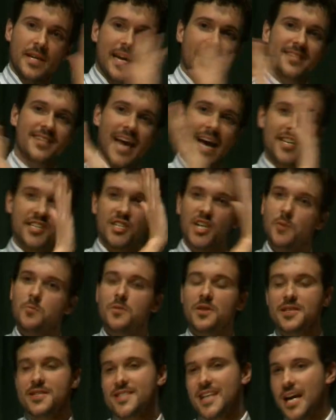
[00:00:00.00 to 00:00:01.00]
it's catching up
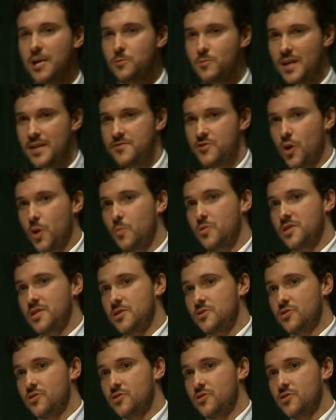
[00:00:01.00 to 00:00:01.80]
with the sound waves almost,